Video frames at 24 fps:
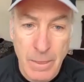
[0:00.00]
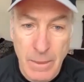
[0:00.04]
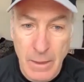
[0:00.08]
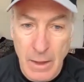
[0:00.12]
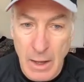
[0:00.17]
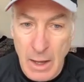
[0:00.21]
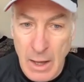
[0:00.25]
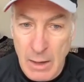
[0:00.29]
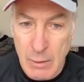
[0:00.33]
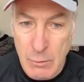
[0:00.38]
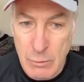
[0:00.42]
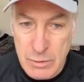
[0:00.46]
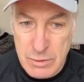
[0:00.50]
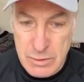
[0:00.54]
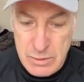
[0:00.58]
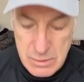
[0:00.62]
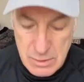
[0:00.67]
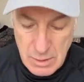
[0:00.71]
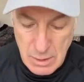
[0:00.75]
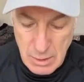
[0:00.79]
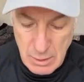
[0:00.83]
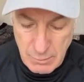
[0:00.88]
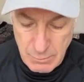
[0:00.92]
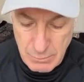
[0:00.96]
I was
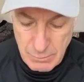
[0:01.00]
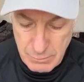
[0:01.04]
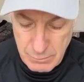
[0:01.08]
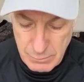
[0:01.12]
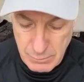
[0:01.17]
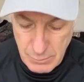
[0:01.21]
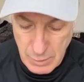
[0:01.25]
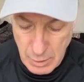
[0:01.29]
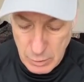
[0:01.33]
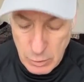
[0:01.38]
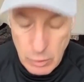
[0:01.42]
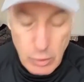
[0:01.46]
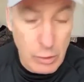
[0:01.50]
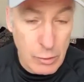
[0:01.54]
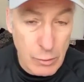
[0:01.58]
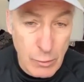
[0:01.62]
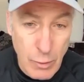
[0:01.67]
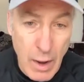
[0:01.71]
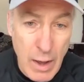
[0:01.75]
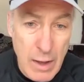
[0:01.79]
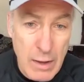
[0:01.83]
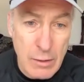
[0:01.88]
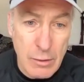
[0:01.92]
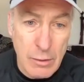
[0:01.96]
a good
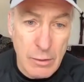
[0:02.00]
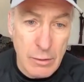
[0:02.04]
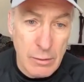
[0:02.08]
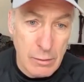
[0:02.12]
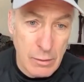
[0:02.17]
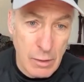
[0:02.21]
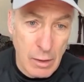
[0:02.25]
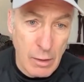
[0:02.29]
writer